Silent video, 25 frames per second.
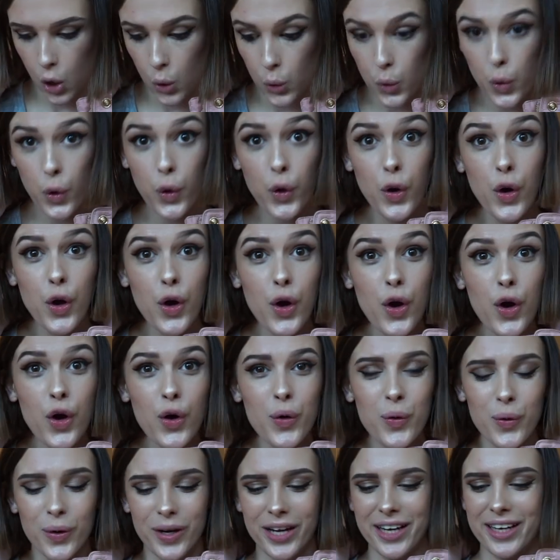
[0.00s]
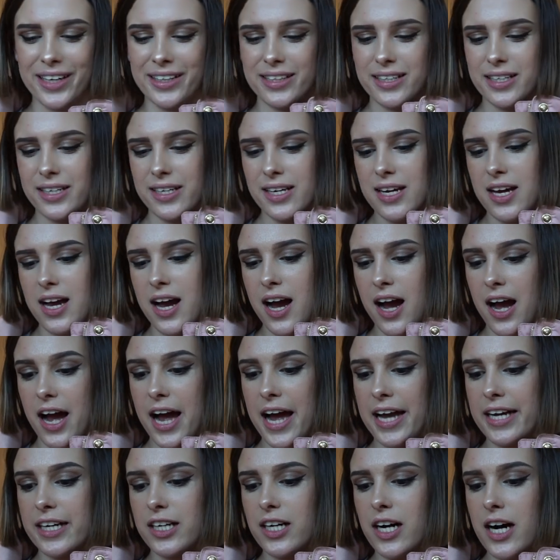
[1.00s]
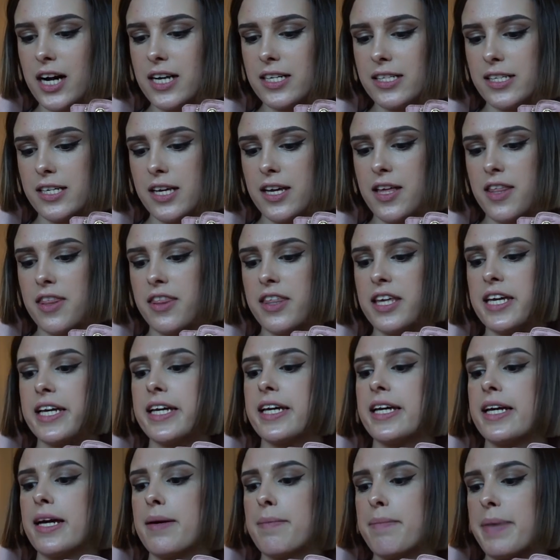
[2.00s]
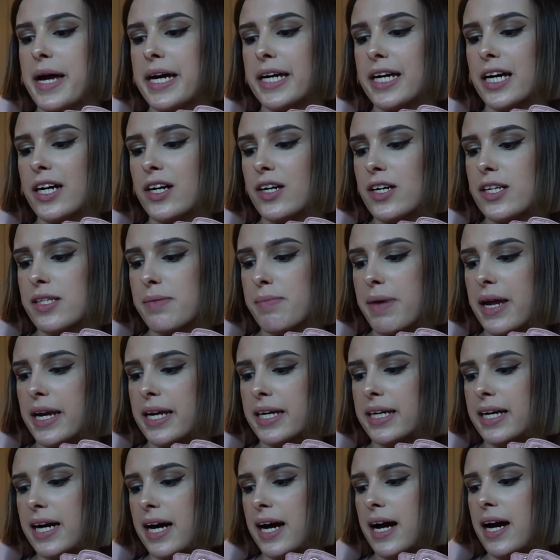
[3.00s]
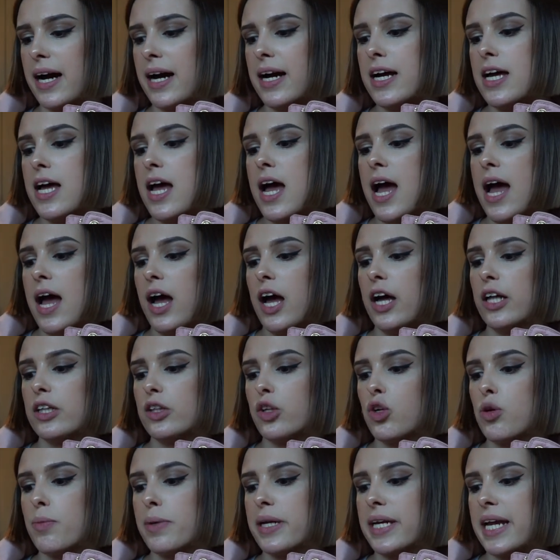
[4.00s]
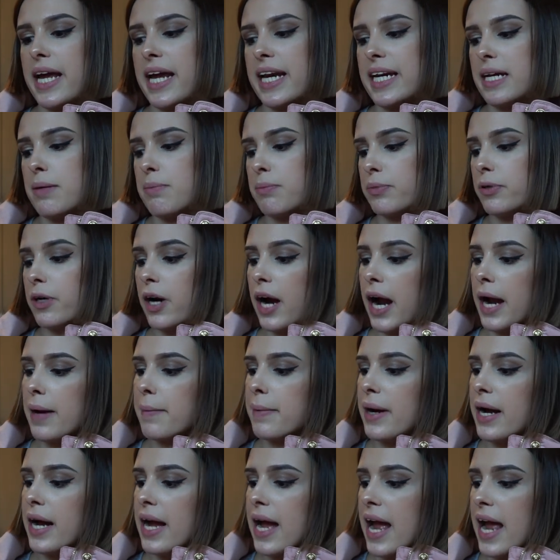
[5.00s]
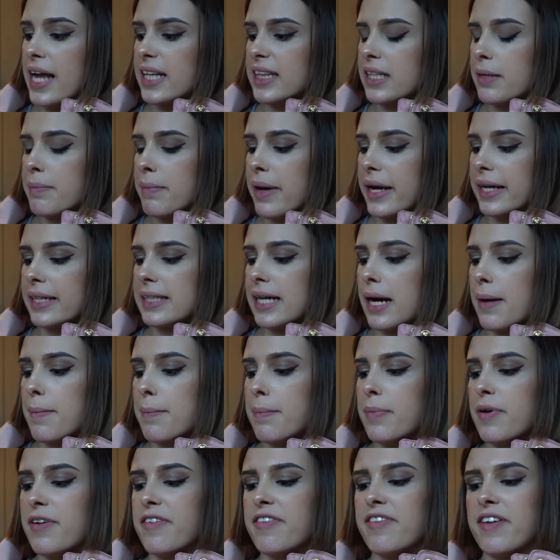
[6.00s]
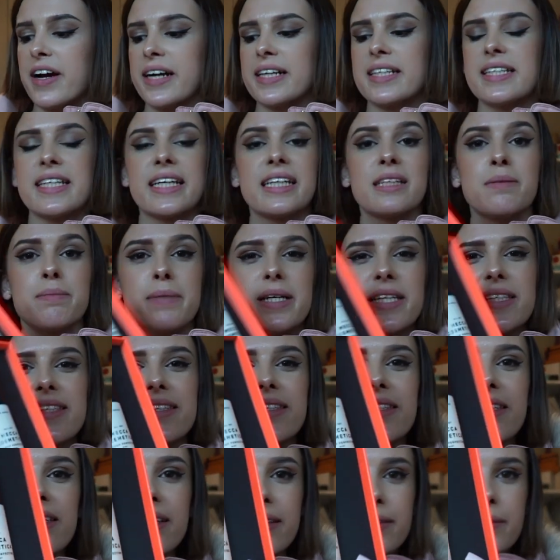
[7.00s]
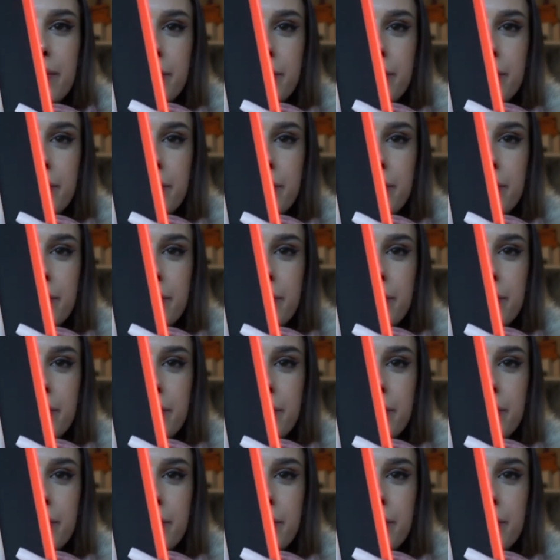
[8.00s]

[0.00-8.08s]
Ooh! I got the Mecca Cosmetica Illuminating Primer and the Makeup Perfecting Mist.